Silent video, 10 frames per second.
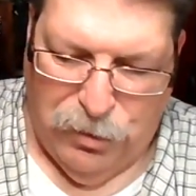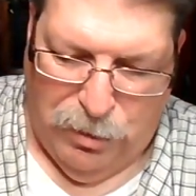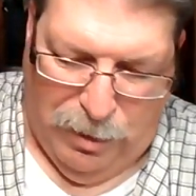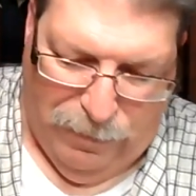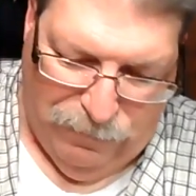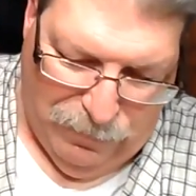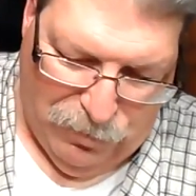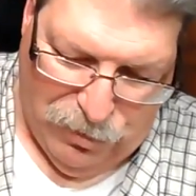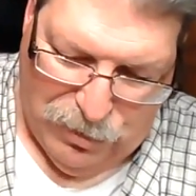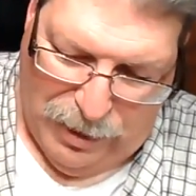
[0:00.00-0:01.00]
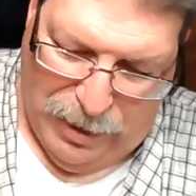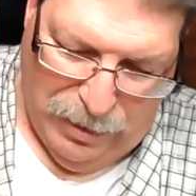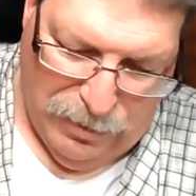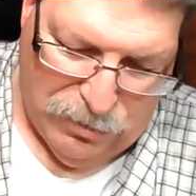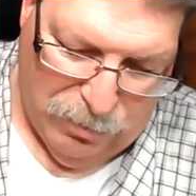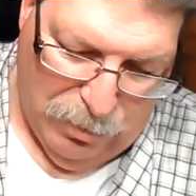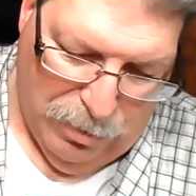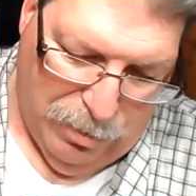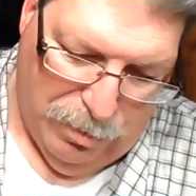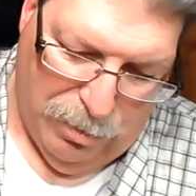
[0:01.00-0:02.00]
that I've just added
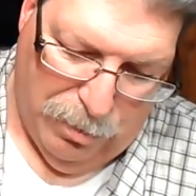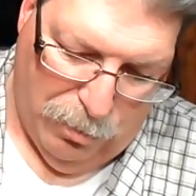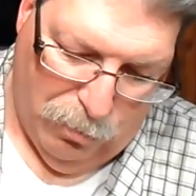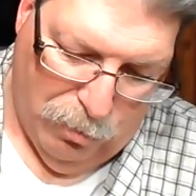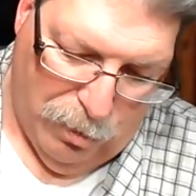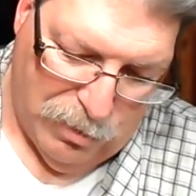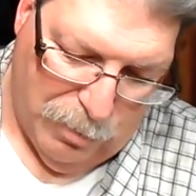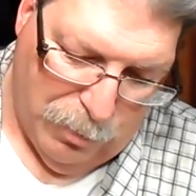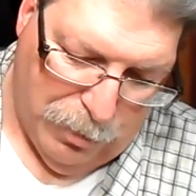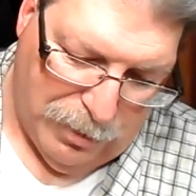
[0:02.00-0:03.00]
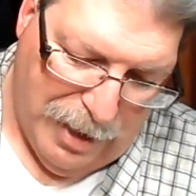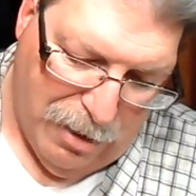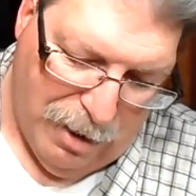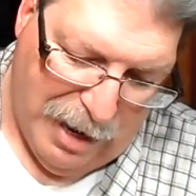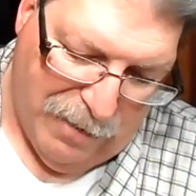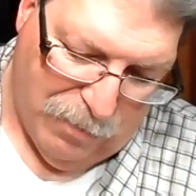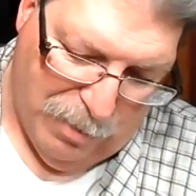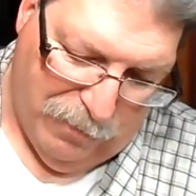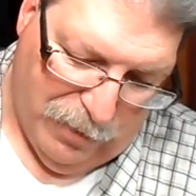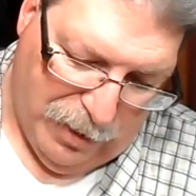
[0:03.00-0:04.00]
some rose. I'm going to put that on
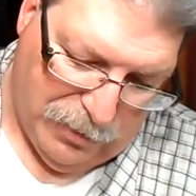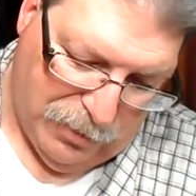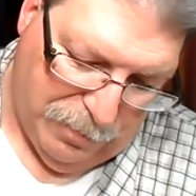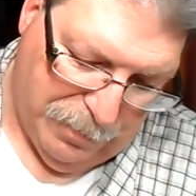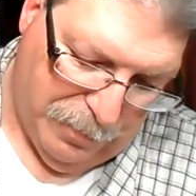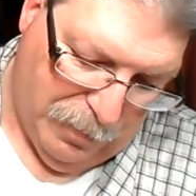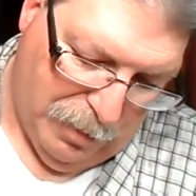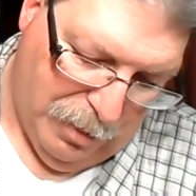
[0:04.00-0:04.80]
half of my face.